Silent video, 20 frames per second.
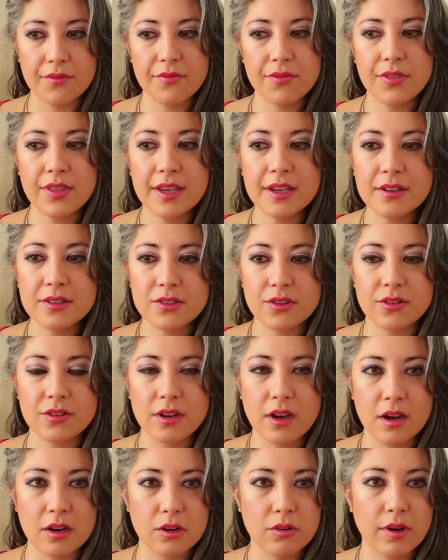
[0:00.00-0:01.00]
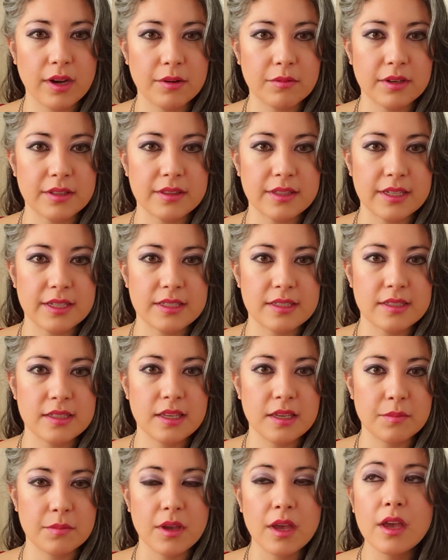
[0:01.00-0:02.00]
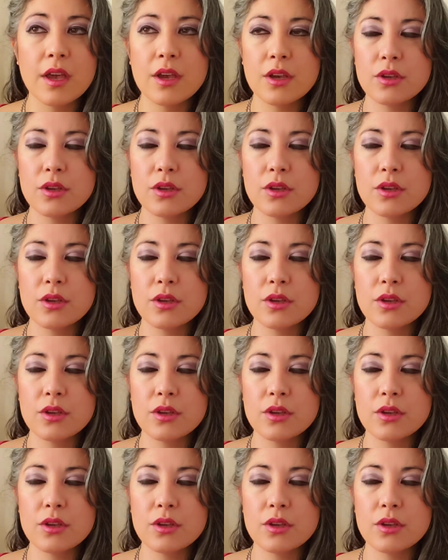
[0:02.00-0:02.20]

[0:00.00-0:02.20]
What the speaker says: Things are not quite what they seem.